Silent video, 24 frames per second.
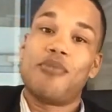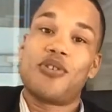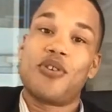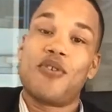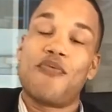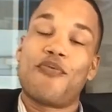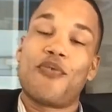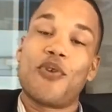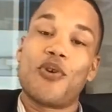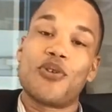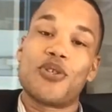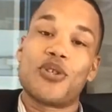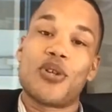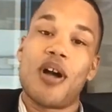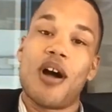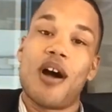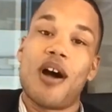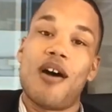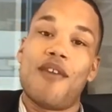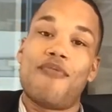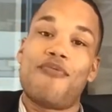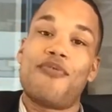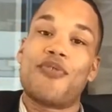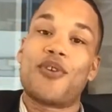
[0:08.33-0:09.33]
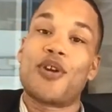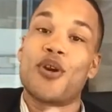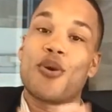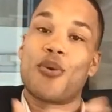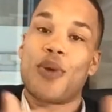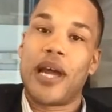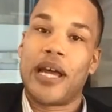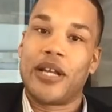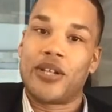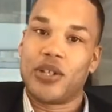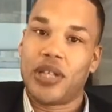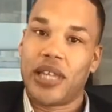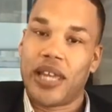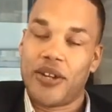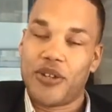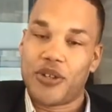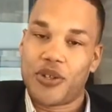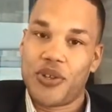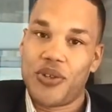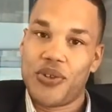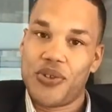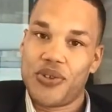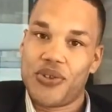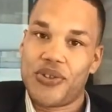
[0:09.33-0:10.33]
So first off,
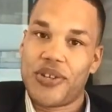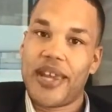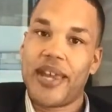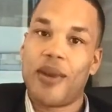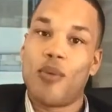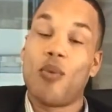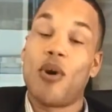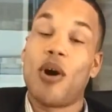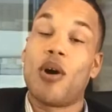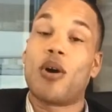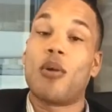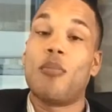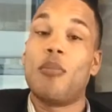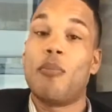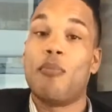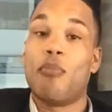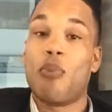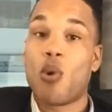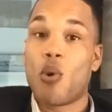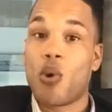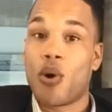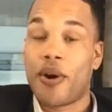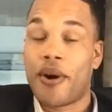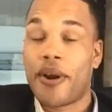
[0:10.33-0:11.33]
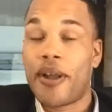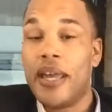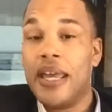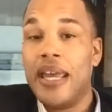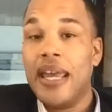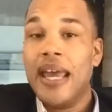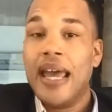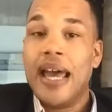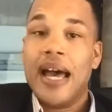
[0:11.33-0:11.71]
congratulations and welcome aboard.